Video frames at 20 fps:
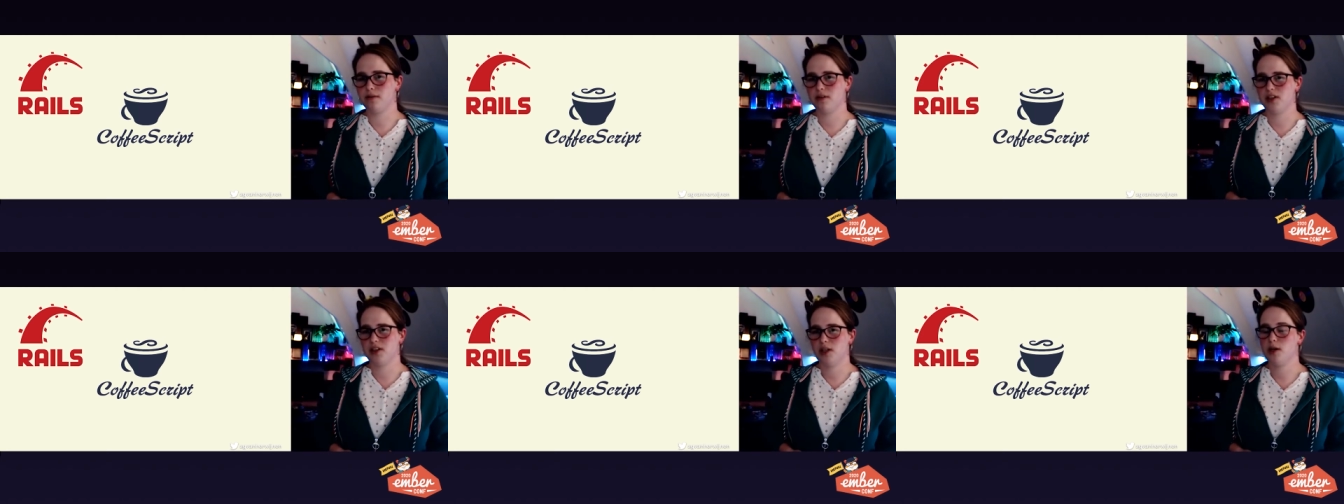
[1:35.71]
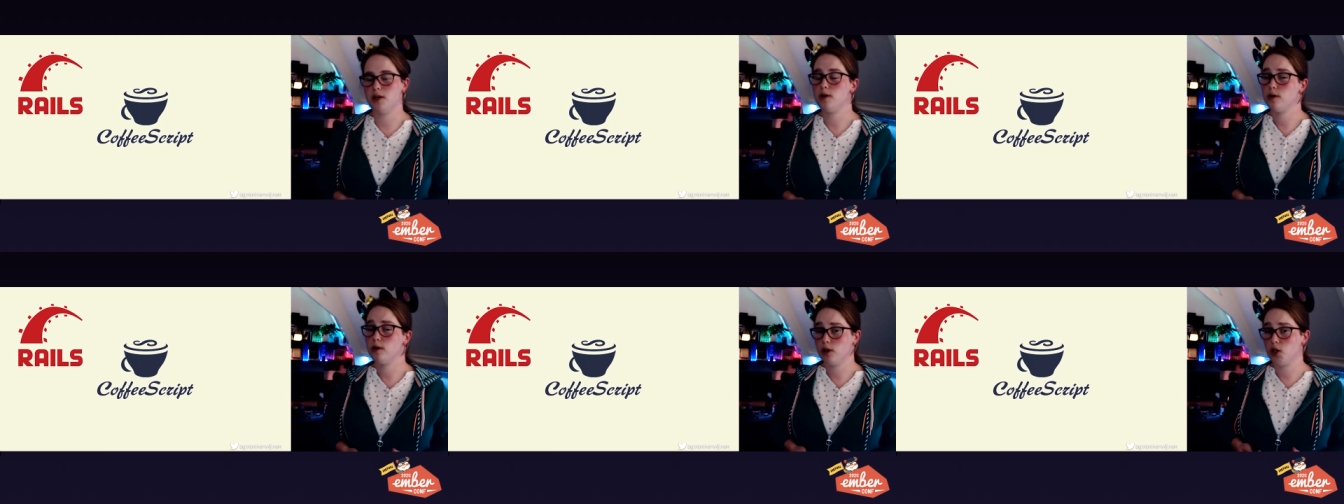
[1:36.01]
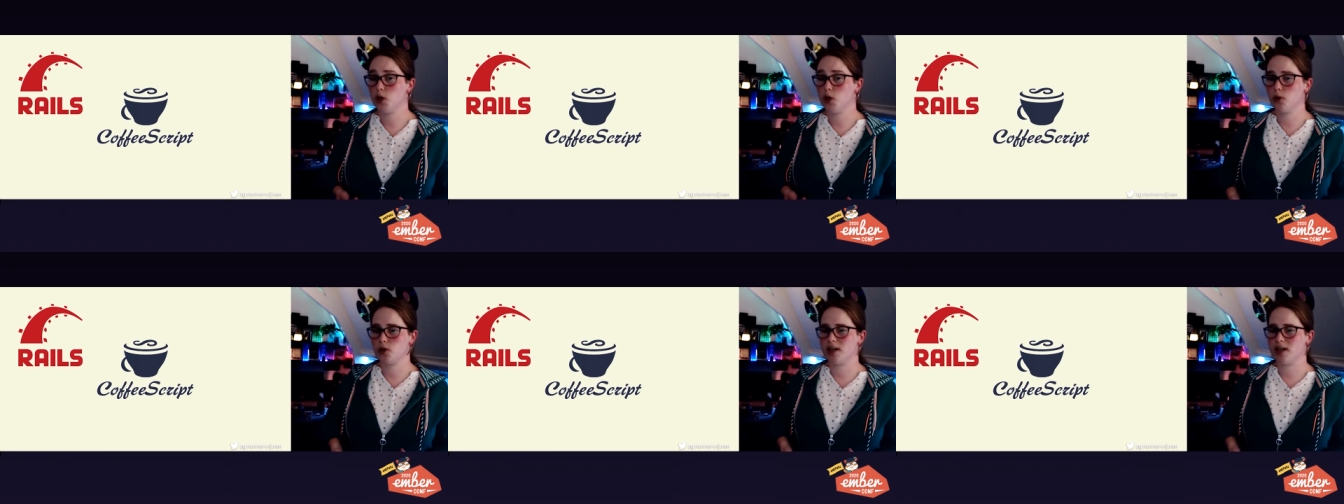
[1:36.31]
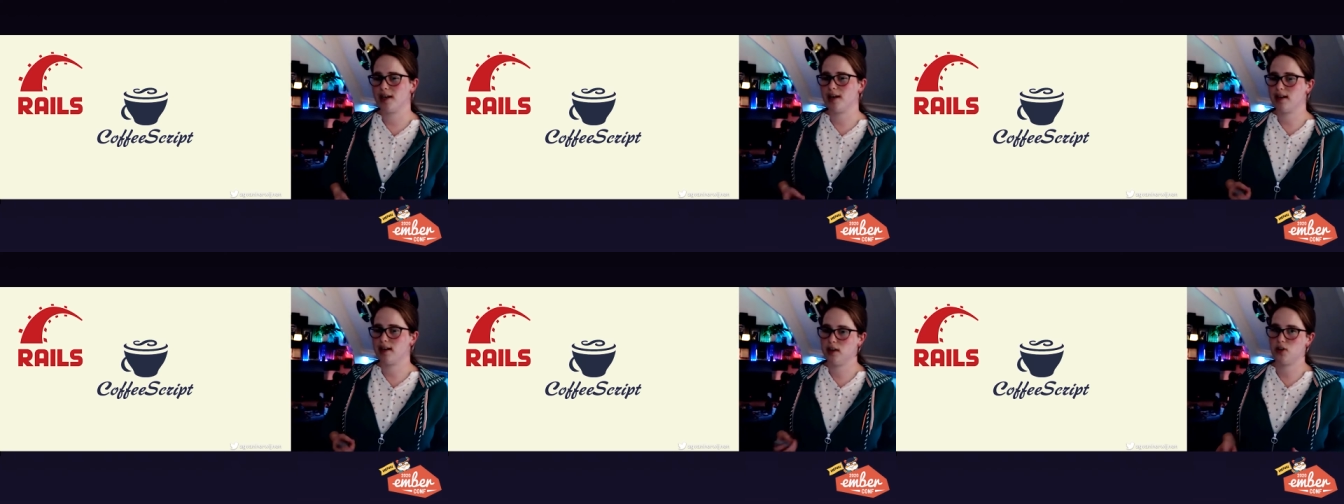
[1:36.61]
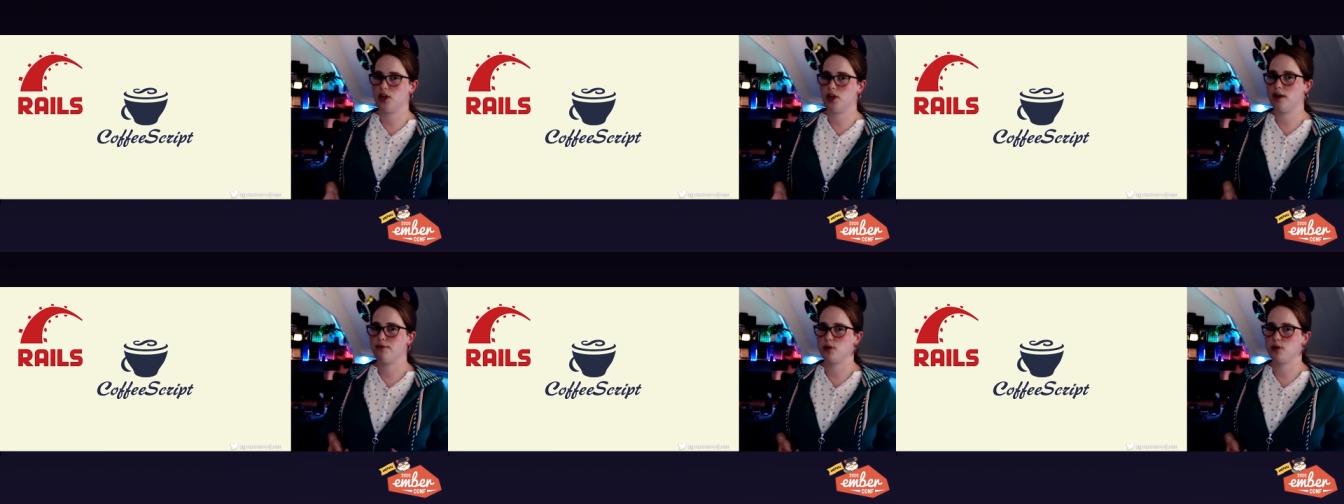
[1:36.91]
using a
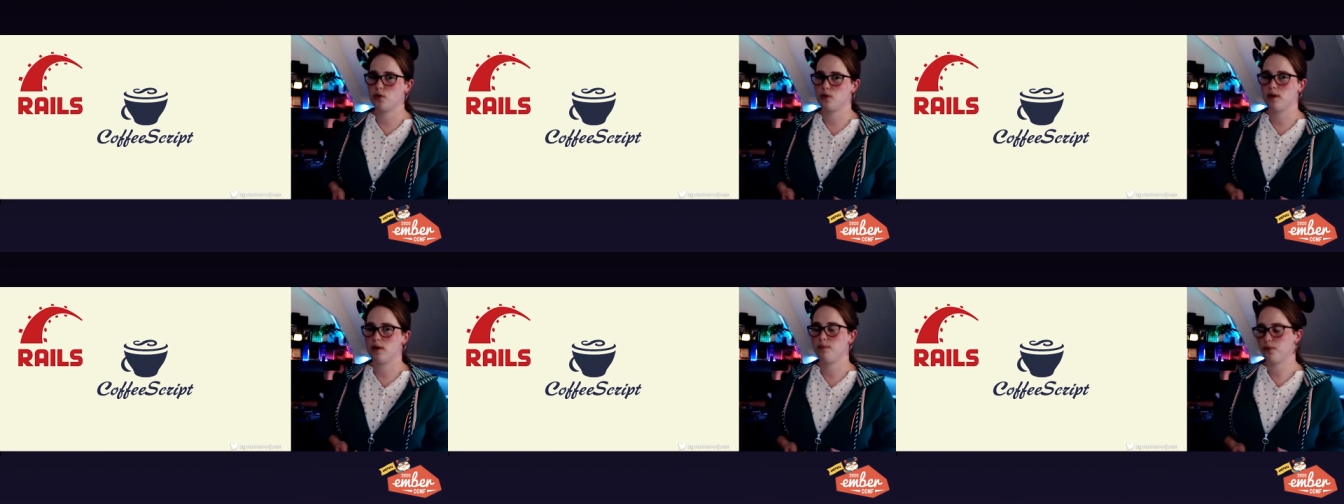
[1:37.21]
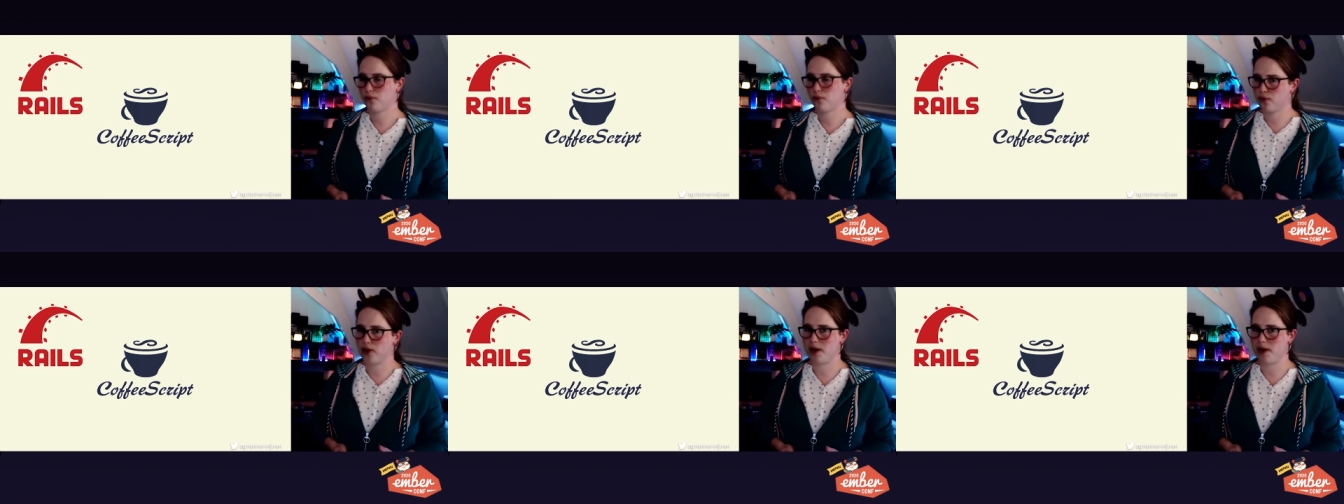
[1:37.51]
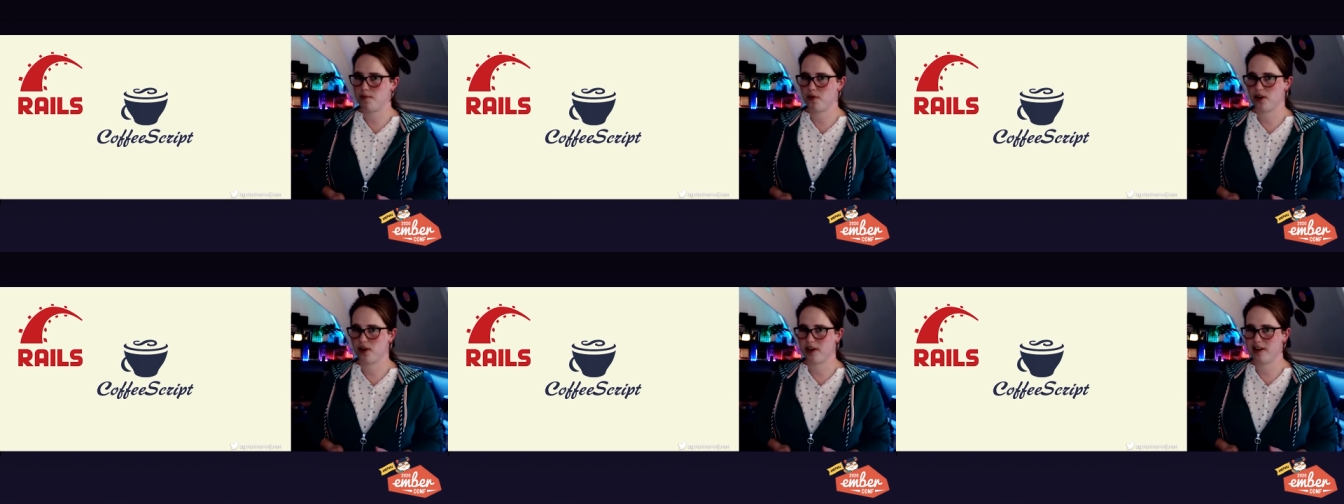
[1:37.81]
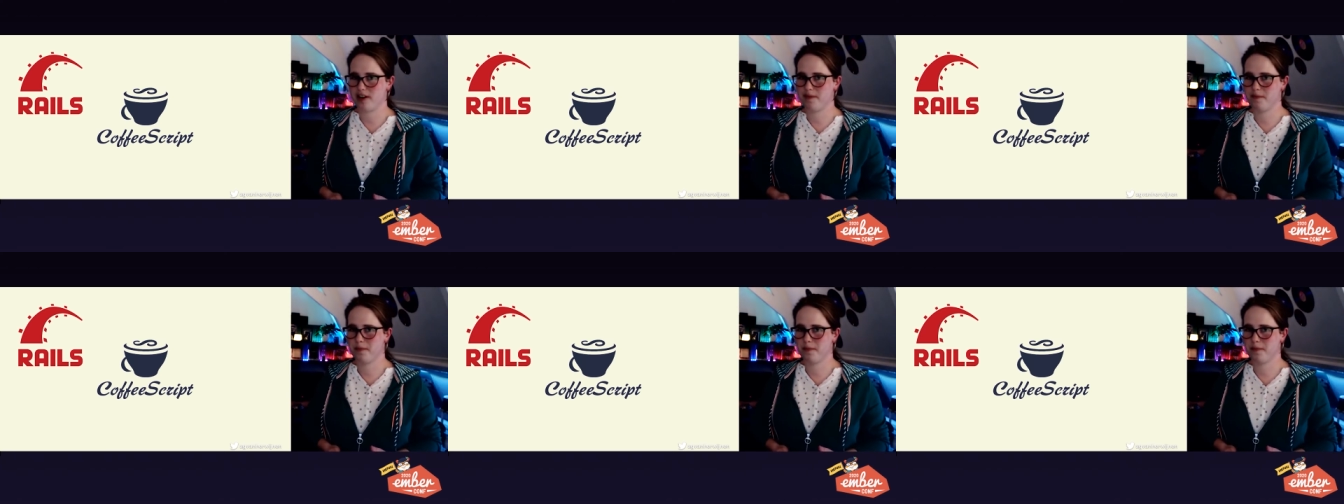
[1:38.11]
JavaScript framework.